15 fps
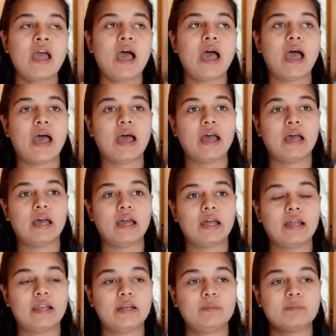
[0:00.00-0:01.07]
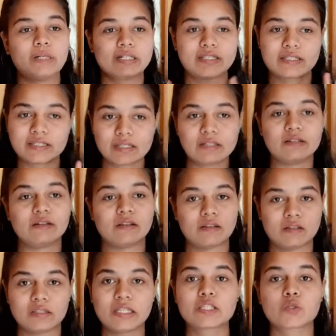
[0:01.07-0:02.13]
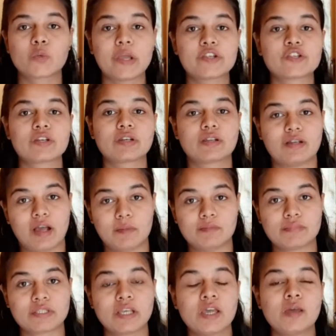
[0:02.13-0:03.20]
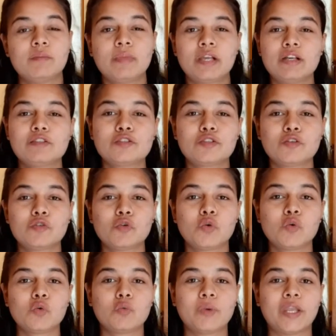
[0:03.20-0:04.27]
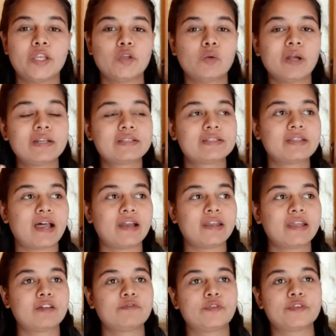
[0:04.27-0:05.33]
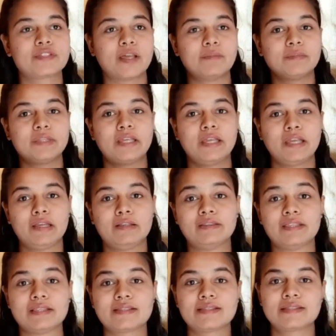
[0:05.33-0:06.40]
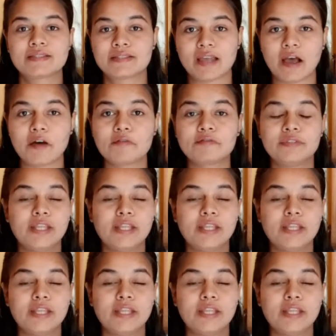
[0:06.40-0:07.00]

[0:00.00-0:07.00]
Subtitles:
but still this question comes because when you are studying for something this tough,